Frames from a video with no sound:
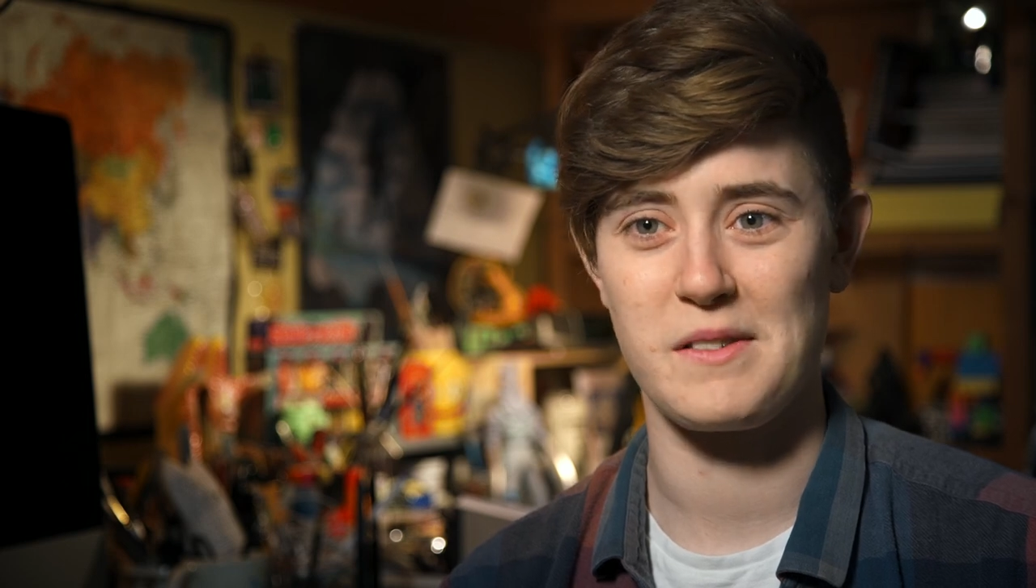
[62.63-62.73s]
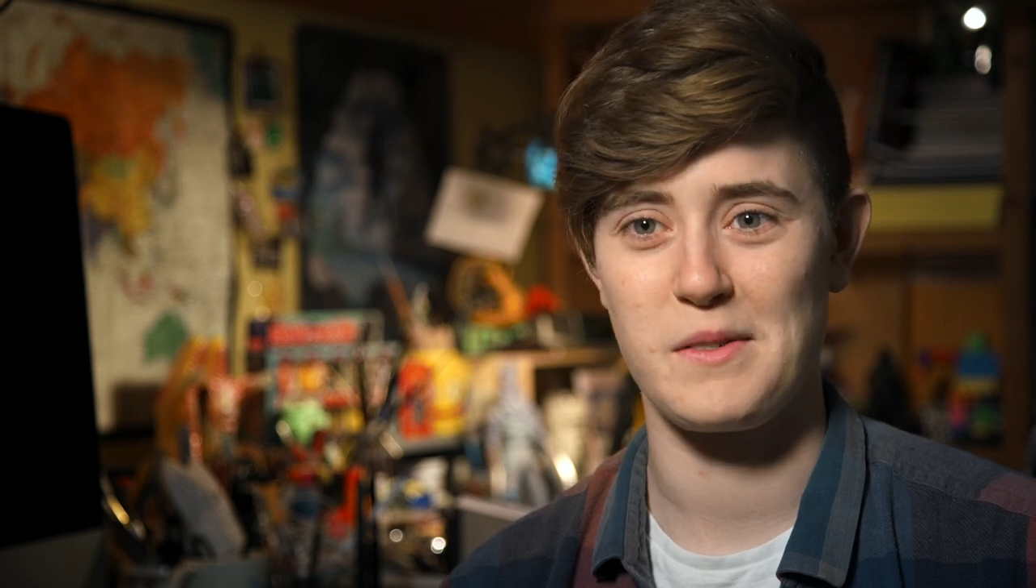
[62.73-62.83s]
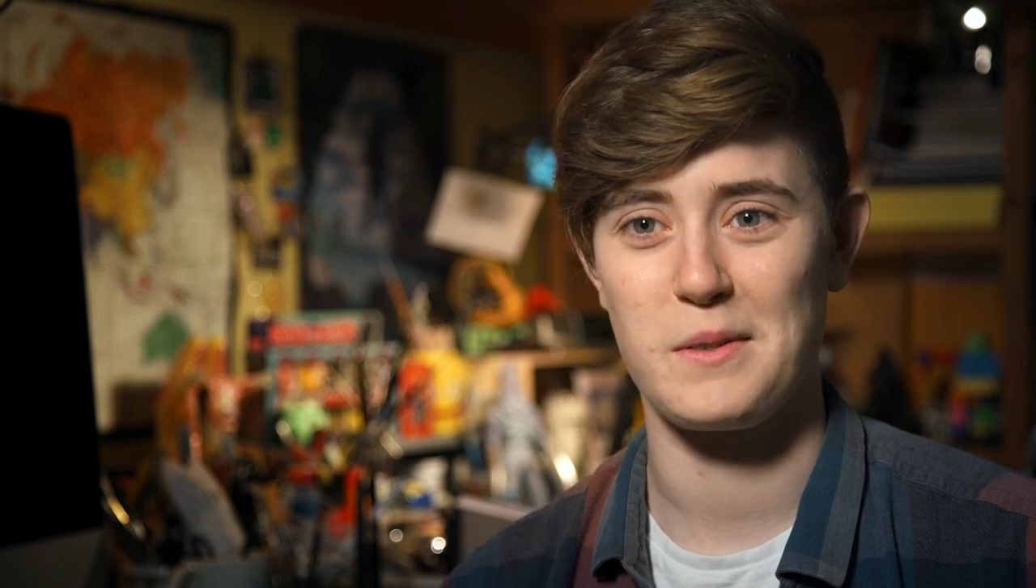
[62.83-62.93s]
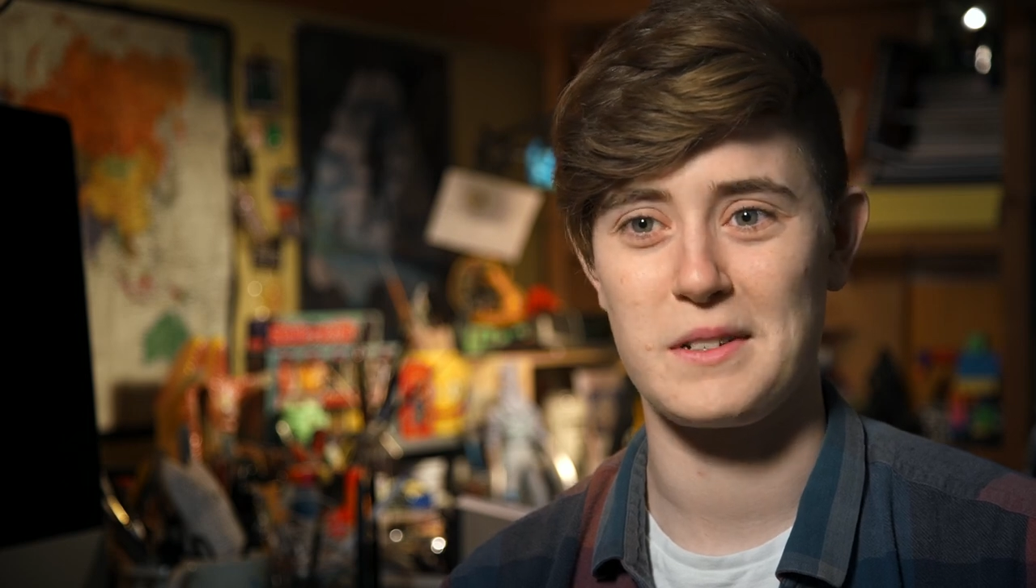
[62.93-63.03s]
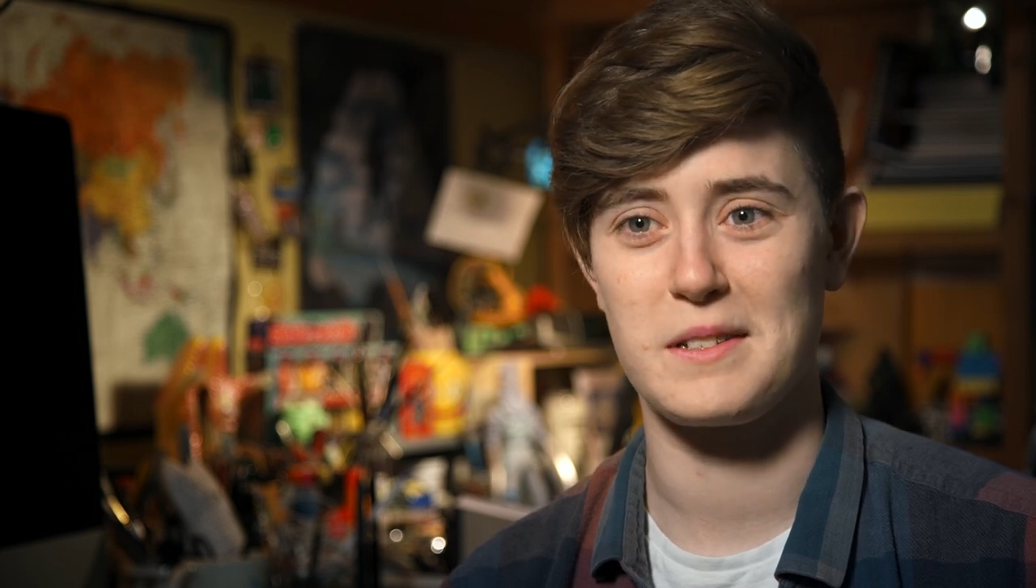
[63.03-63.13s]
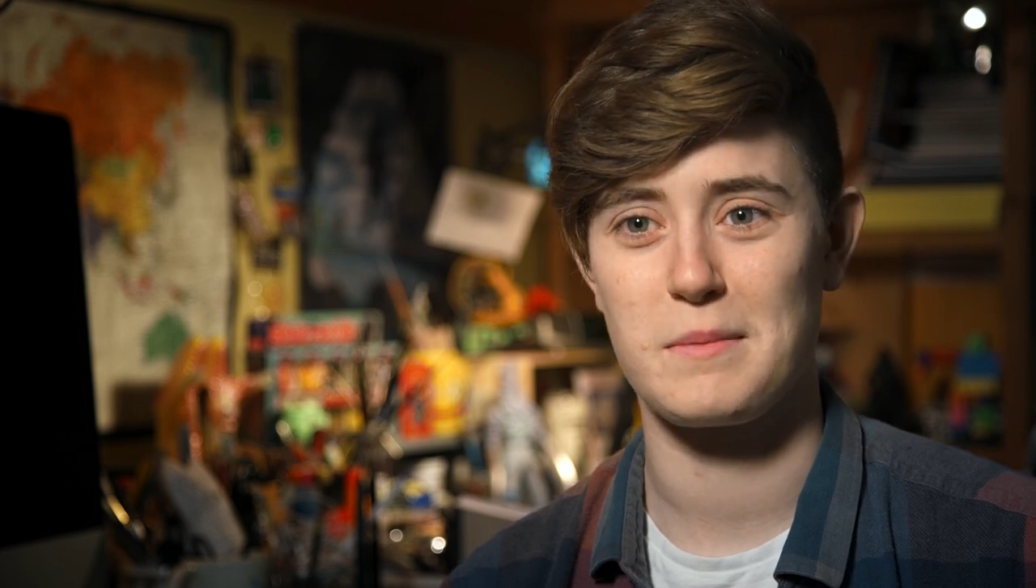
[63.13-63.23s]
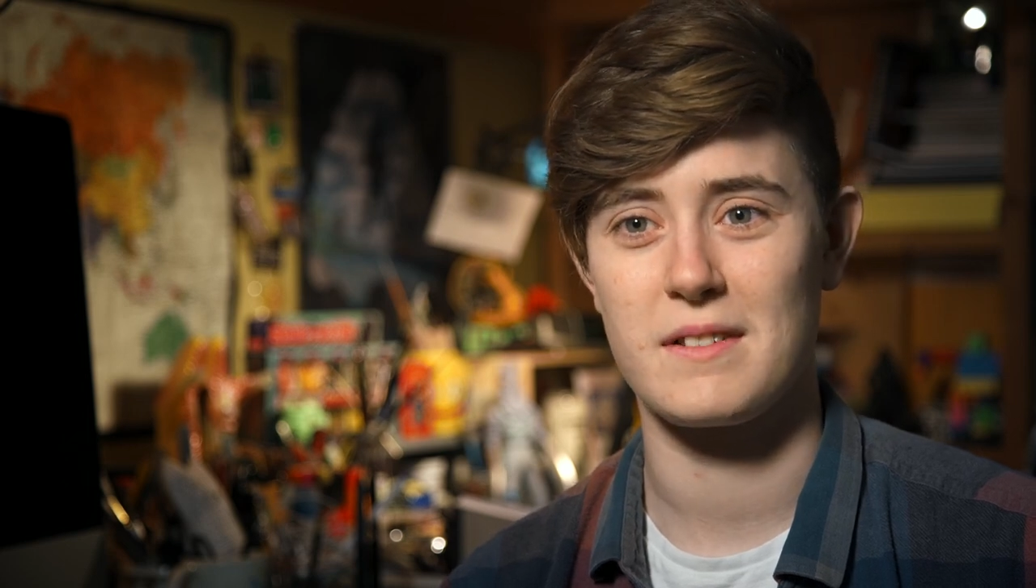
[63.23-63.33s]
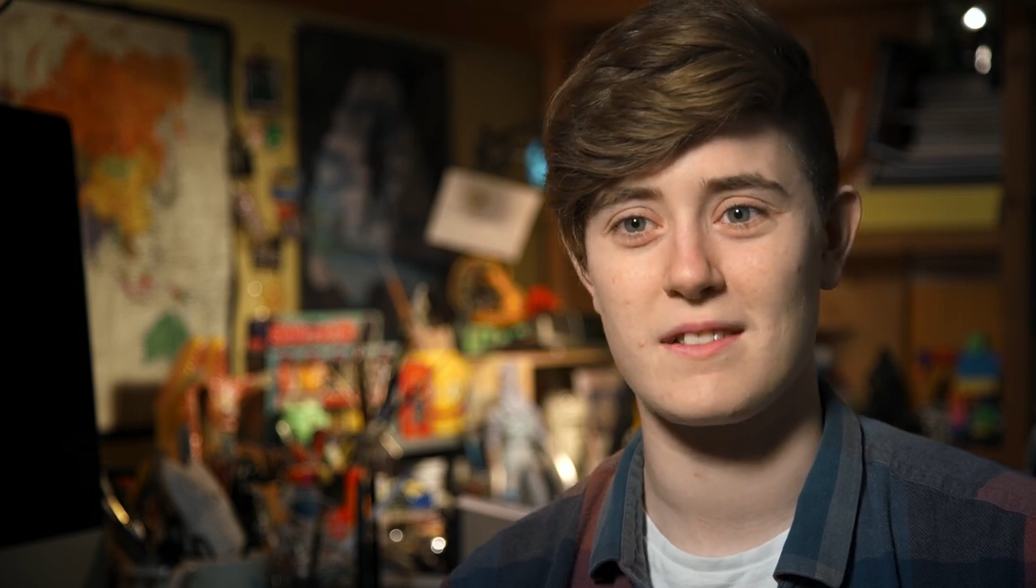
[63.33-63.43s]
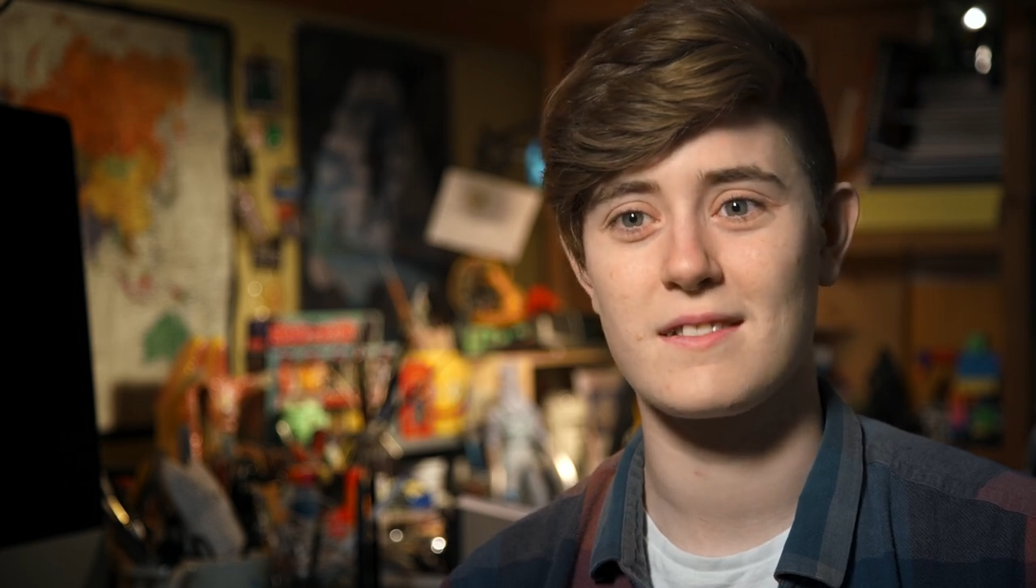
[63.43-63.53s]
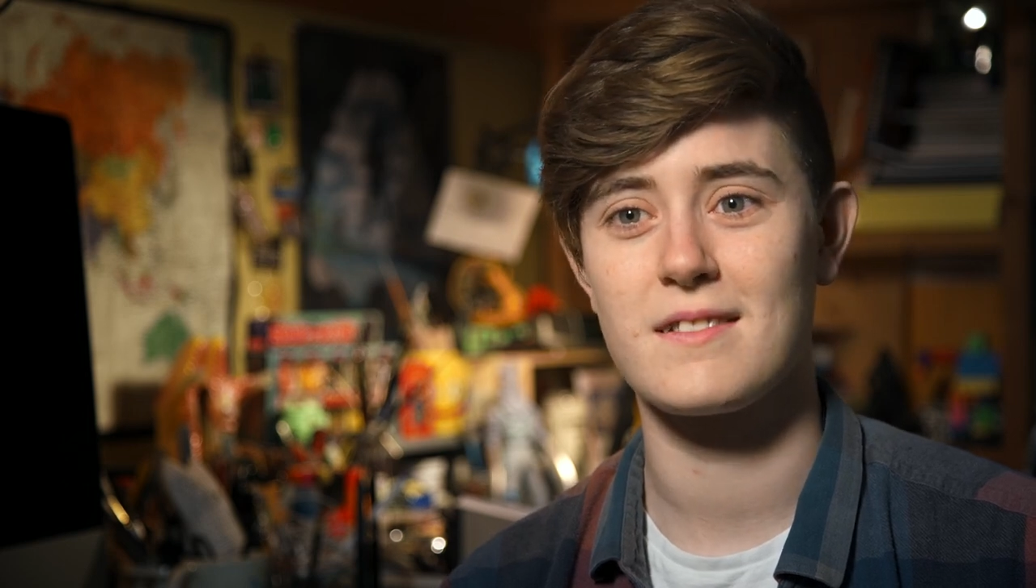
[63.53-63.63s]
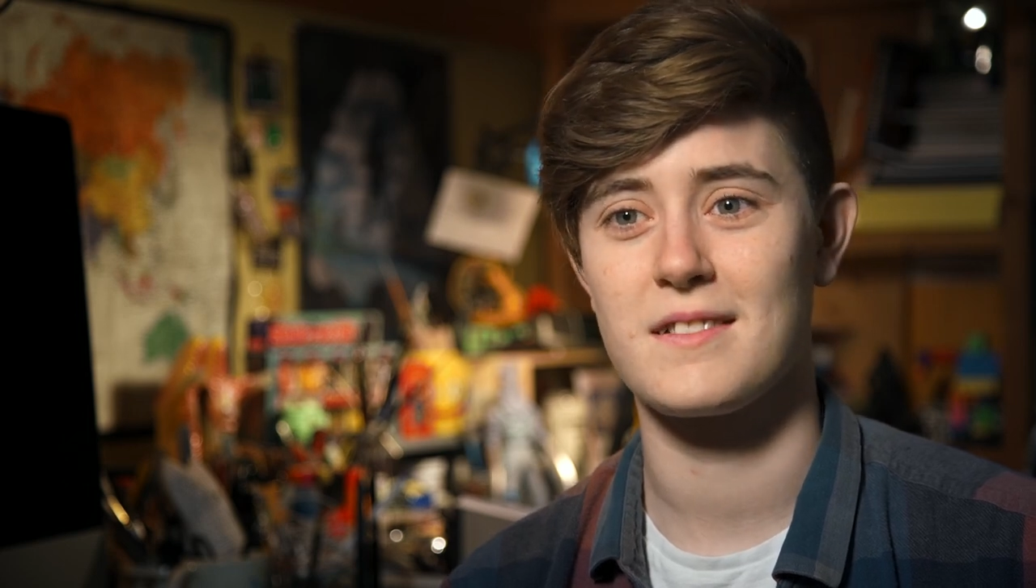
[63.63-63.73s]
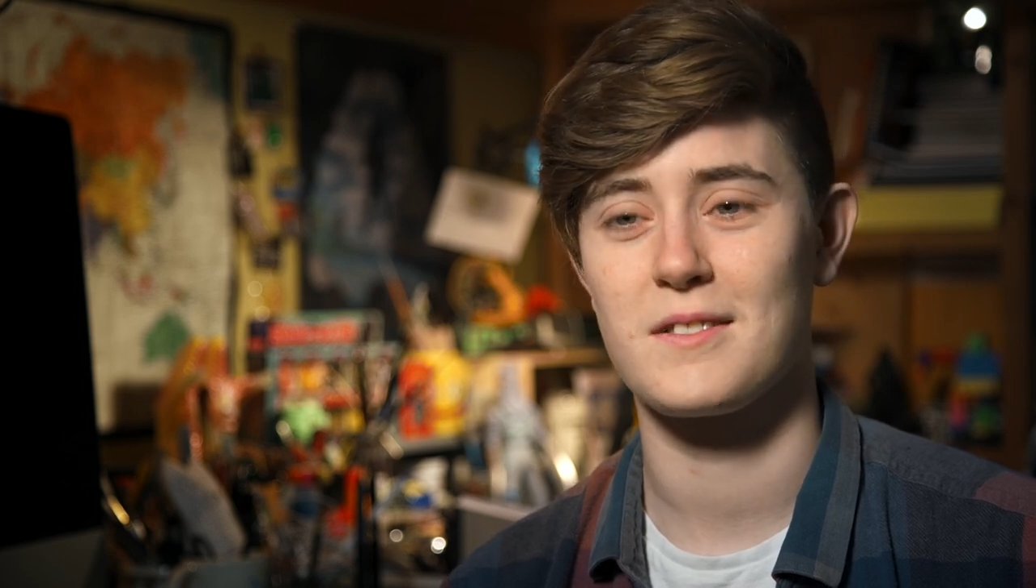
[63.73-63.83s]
I've always been